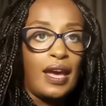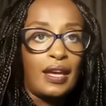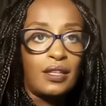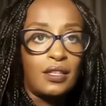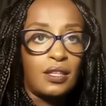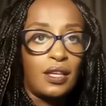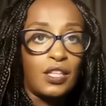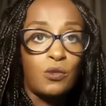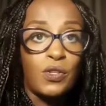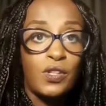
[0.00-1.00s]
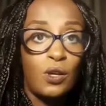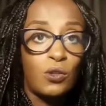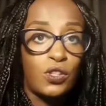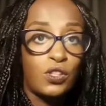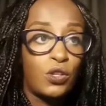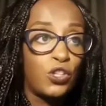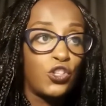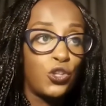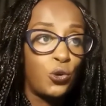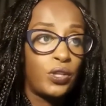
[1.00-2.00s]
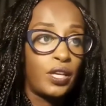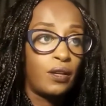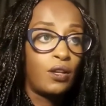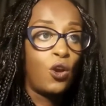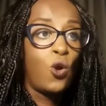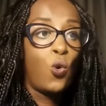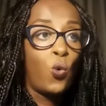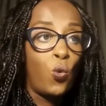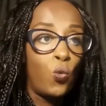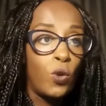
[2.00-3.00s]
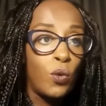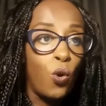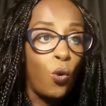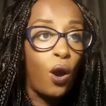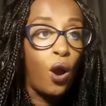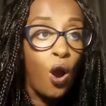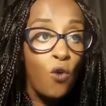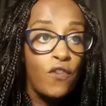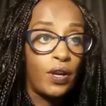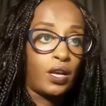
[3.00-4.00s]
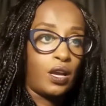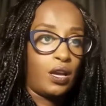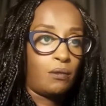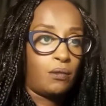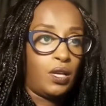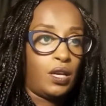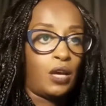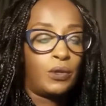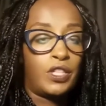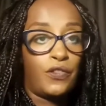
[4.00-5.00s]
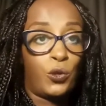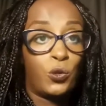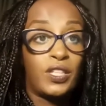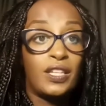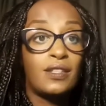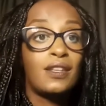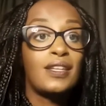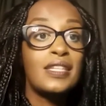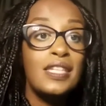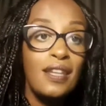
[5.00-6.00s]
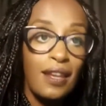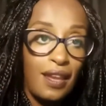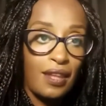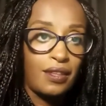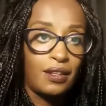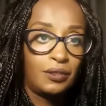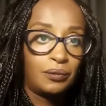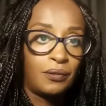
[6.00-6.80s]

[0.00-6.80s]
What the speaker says: And as a result, to ensure that we will overcome our difficulties together.